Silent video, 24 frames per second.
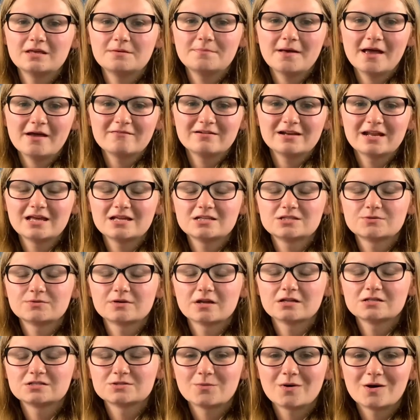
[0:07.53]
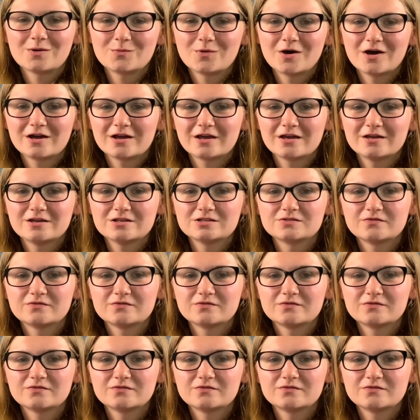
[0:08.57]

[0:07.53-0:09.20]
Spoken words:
perinatal and under 1 workers